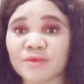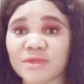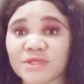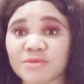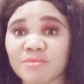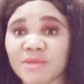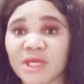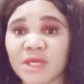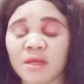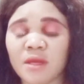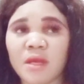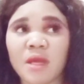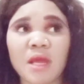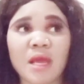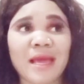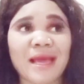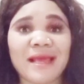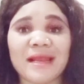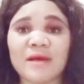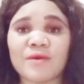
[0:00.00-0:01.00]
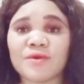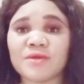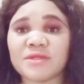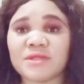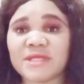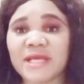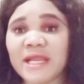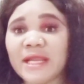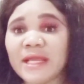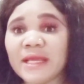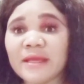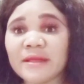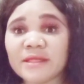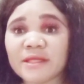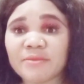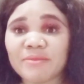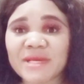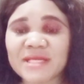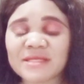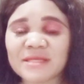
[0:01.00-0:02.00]
with me, and I was telling the
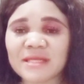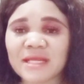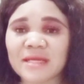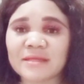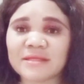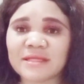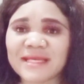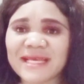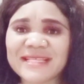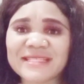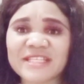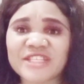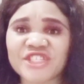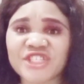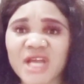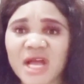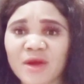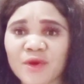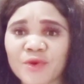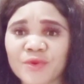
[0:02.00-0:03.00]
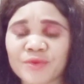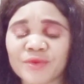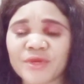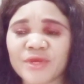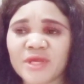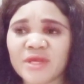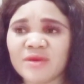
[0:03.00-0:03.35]
person that get a charcoal.